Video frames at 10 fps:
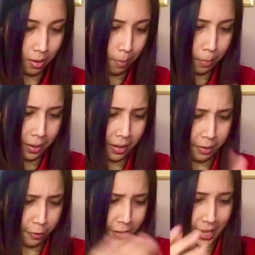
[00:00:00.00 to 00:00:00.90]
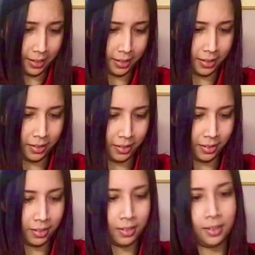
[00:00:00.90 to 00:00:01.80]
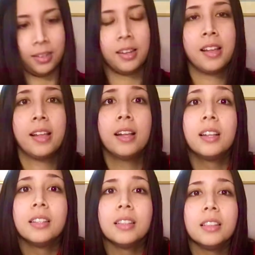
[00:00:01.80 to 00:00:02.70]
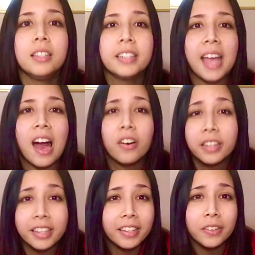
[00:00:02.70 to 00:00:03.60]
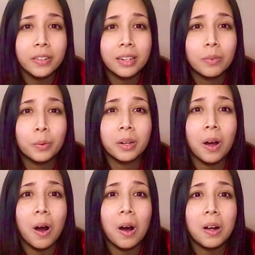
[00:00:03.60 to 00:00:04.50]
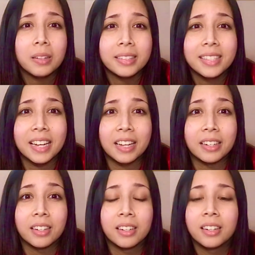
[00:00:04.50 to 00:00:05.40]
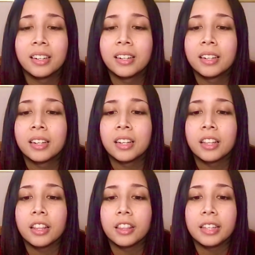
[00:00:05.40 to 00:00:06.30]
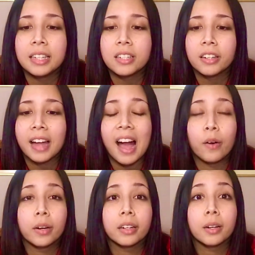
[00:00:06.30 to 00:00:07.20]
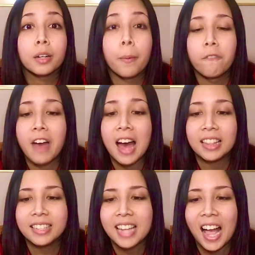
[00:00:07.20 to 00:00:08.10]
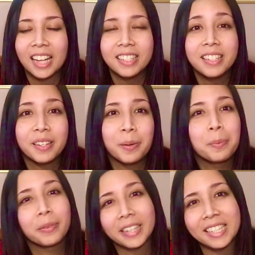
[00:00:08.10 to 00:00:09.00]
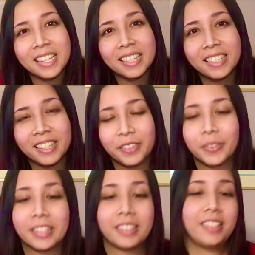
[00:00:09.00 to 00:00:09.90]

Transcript: Perfect. Look how cute. We're all done. These are our Valentine's caprese skewers.